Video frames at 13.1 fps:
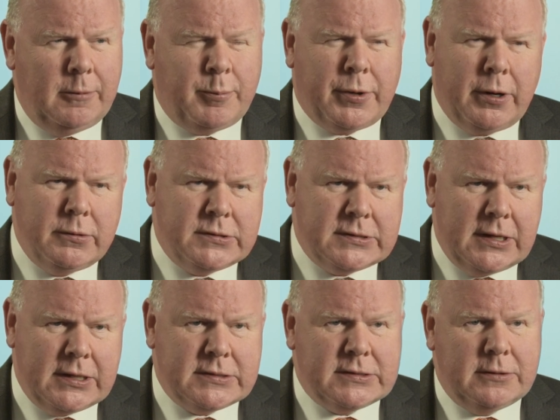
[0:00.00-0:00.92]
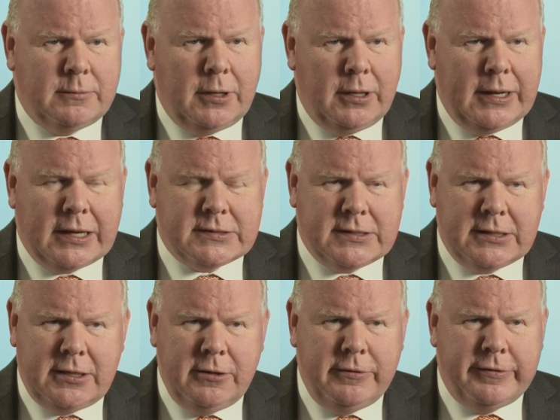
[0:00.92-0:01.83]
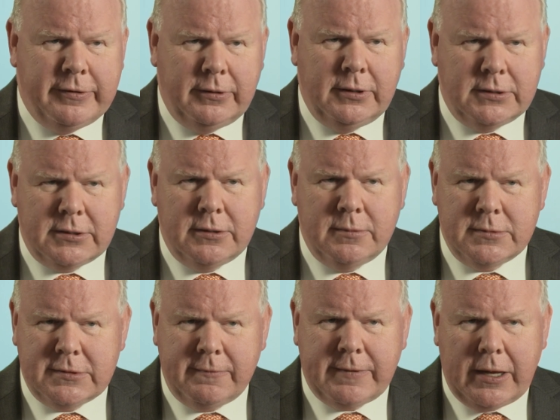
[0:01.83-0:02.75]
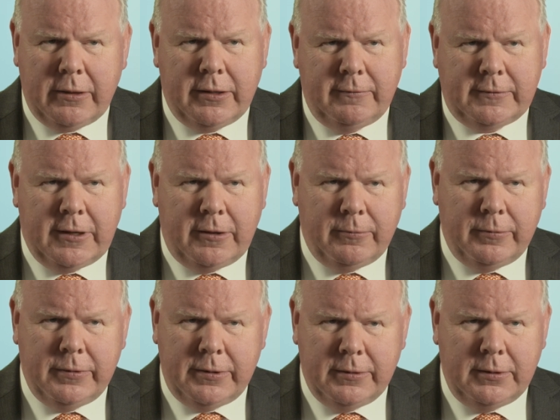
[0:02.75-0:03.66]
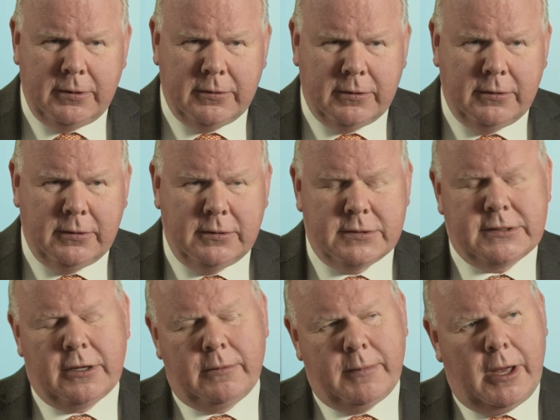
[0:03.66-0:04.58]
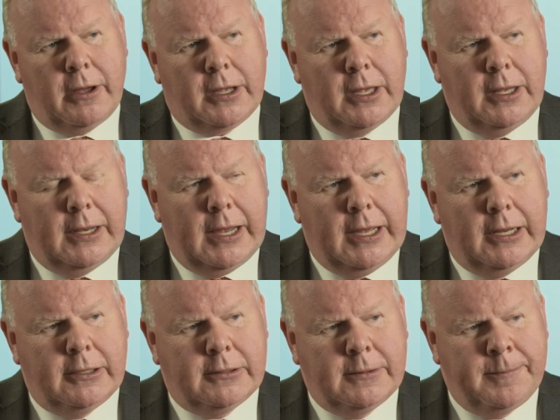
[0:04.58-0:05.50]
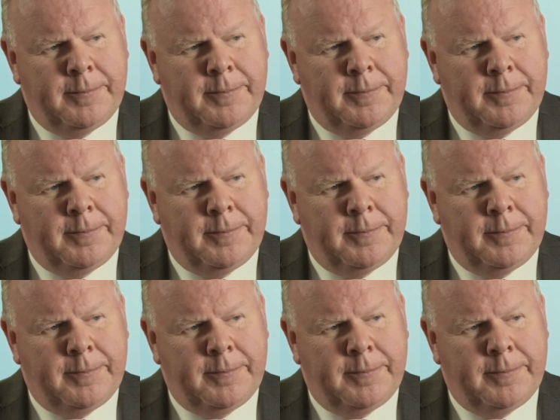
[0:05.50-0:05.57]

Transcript: process and execution in terms of how they've dealt with the stock market and